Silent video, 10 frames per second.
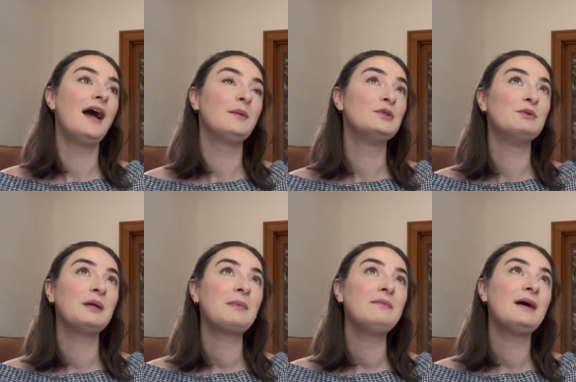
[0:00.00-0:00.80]
I'm doing
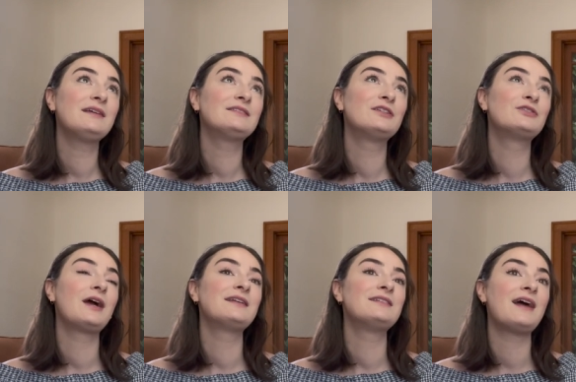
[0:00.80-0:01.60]
my best to try
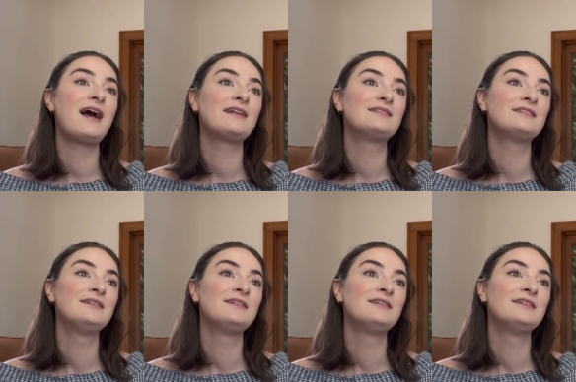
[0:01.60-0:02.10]
to not